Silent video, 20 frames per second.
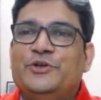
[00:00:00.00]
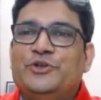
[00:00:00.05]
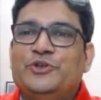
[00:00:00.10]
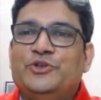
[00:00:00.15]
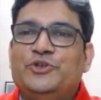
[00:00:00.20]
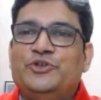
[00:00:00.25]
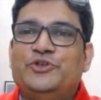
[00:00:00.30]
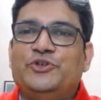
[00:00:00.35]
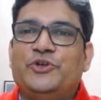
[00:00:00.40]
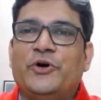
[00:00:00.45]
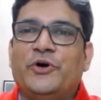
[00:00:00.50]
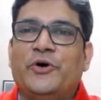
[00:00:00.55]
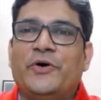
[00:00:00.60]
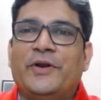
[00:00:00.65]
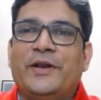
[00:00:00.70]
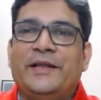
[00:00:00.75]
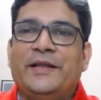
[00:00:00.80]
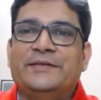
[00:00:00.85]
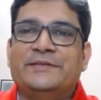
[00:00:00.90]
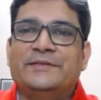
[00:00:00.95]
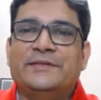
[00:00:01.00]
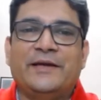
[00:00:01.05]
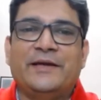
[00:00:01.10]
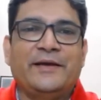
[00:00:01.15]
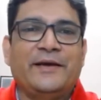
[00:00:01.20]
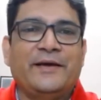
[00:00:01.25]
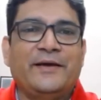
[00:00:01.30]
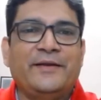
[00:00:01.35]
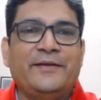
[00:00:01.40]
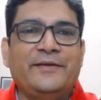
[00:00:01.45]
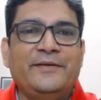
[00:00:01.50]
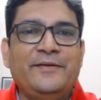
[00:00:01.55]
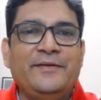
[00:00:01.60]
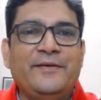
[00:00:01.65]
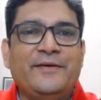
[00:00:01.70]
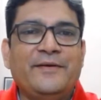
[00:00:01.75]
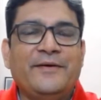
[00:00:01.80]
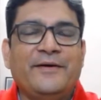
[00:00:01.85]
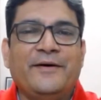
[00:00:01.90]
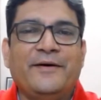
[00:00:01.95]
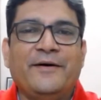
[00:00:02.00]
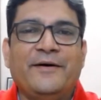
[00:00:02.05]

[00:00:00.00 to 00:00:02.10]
Surely, Sayan.